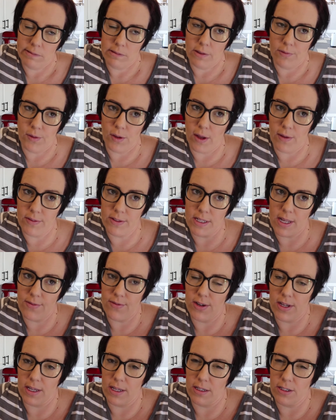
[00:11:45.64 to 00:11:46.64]
if you have
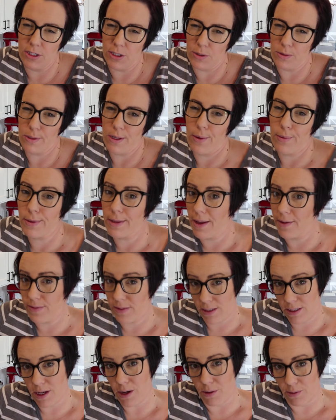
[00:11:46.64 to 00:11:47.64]
siphoning issues, I would love
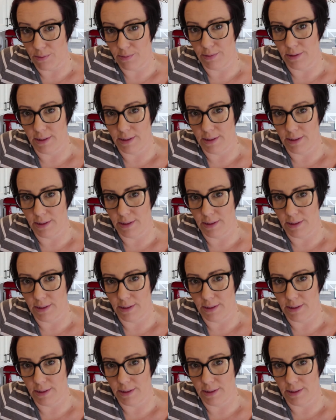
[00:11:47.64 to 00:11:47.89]
to know,